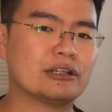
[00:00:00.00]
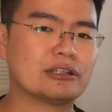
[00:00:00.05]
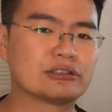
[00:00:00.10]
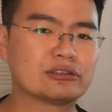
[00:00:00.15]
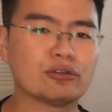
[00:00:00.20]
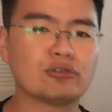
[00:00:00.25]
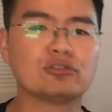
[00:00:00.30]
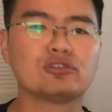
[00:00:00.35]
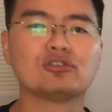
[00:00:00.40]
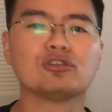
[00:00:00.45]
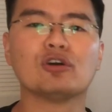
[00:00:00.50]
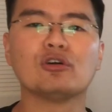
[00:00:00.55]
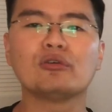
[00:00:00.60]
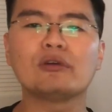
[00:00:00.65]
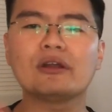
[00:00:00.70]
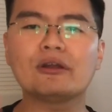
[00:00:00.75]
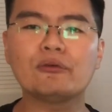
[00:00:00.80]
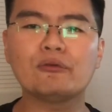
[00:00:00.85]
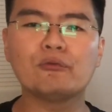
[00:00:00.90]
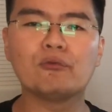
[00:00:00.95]
So
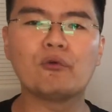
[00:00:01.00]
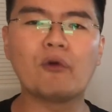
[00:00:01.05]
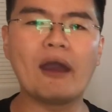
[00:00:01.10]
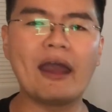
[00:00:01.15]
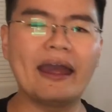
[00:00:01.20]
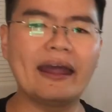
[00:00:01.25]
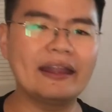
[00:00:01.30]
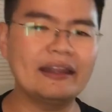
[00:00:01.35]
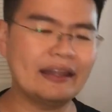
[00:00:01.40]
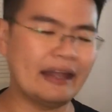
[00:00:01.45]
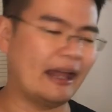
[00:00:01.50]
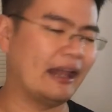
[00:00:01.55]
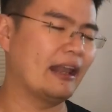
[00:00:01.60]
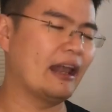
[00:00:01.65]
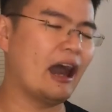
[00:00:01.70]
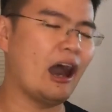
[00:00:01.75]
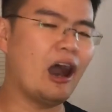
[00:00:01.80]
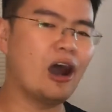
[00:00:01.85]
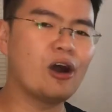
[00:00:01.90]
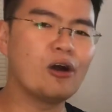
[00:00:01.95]
knowing when and
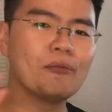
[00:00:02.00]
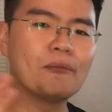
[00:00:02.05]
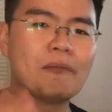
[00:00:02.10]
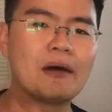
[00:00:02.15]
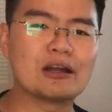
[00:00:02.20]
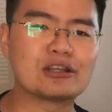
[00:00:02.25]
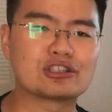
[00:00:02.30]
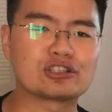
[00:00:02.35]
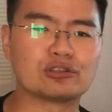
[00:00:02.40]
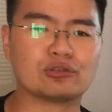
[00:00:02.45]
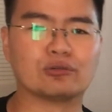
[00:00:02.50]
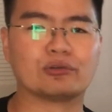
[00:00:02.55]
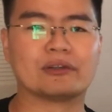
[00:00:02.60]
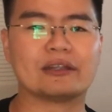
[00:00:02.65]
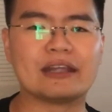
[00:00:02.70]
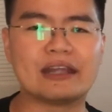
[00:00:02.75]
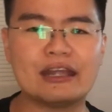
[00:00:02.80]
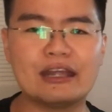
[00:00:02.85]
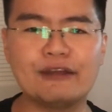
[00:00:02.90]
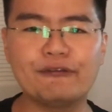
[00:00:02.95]
how much to
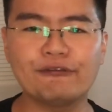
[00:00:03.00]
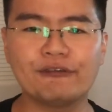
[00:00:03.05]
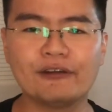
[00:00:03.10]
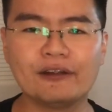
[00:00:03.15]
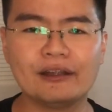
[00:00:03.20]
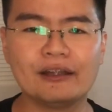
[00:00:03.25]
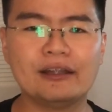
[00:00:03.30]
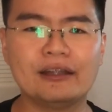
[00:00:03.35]
give,